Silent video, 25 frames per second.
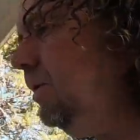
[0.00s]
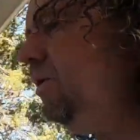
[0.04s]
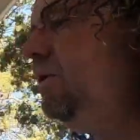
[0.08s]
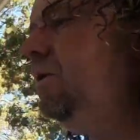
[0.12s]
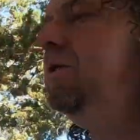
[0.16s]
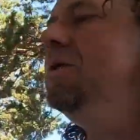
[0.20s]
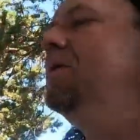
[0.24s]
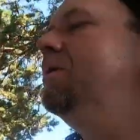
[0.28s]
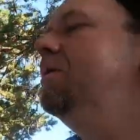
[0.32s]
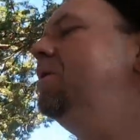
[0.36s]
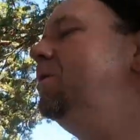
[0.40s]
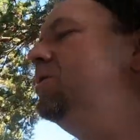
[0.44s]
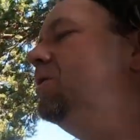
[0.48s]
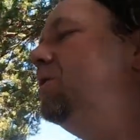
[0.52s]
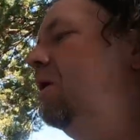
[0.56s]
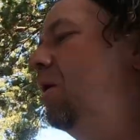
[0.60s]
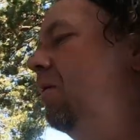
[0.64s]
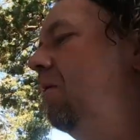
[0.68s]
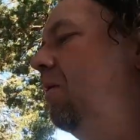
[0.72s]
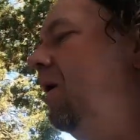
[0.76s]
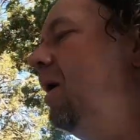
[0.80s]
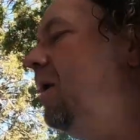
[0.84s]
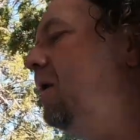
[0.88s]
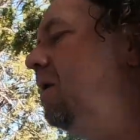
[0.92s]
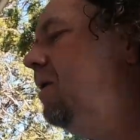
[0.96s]
engine that's
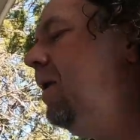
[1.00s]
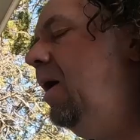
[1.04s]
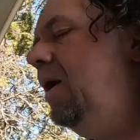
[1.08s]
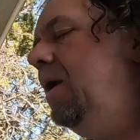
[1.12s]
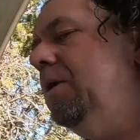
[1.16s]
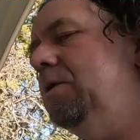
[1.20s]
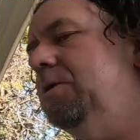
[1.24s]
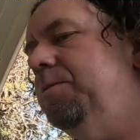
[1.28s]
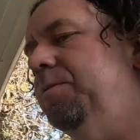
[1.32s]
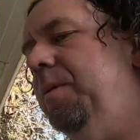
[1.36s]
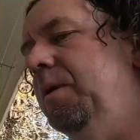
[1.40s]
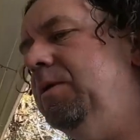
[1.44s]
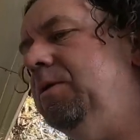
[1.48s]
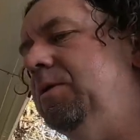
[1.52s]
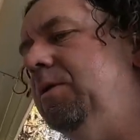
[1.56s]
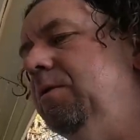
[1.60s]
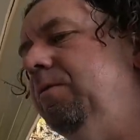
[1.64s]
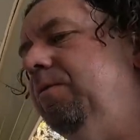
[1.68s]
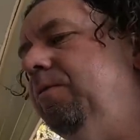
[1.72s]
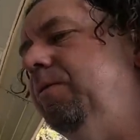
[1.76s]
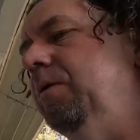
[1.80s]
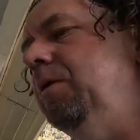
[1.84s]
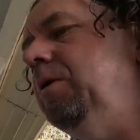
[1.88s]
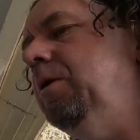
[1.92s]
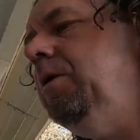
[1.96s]
already that
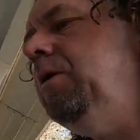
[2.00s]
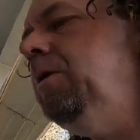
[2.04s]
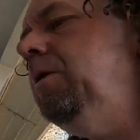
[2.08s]
expensive.